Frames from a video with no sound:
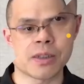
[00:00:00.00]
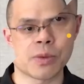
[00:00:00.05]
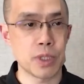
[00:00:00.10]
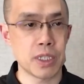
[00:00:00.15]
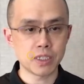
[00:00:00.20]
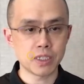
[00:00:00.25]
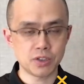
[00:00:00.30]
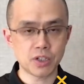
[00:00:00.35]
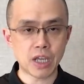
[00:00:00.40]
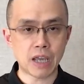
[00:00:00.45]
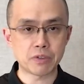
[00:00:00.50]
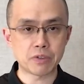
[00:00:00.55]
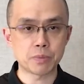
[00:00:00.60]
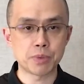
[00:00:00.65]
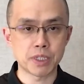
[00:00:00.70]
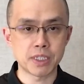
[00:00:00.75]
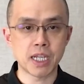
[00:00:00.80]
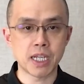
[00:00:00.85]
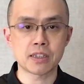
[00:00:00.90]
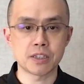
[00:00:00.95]
We still have to
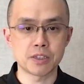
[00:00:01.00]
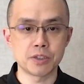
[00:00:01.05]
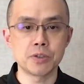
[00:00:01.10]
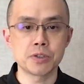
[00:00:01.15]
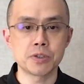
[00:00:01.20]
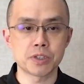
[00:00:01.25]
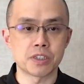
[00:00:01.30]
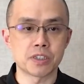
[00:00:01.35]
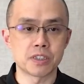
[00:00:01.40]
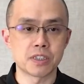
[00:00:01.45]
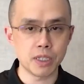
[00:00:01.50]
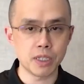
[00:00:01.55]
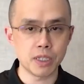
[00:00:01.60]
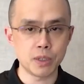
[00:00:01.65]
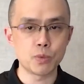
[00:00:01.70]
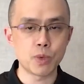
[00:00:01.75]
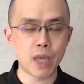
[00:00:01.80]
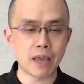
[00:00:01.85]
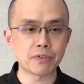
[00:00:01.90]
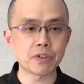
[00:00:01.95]
protect the users.
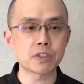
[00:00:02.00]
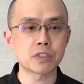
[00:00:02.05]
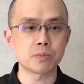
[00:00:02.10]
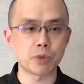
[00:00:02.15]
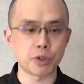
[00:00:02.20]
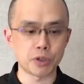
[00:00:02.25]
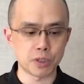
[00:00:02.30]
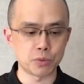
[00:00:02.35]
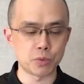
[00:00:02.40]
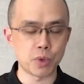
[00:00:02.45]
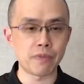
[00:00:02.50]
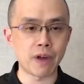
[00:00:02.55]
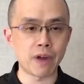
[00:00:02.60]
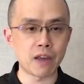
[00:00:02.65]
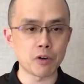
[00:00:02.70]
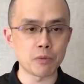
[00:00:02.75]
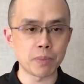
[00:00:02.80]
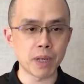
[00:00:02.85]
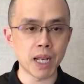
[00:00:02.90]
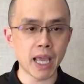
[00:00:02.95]
We have to support the
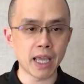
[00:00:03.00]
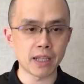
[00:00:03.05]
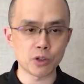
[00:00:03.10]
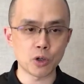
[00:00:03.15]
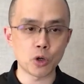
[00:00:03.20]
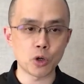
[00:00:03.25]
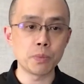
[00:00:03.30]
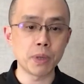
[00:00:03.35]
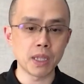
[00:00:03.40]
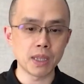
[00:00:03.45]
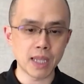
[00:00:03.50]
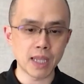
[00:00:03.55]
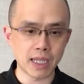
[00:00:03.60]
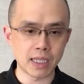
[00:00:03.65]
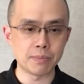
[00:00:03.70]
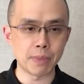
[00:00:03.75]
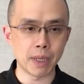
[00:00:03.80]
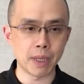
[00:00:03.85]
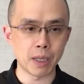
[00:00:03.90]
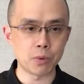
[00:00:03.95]
revival plan, hoping that it
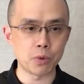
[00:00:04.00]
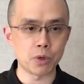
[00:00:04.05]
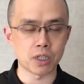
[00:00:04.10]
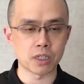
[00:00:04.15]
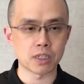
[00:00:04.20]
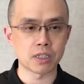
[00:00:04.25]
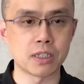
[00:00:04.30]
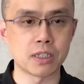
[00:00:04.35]
may work.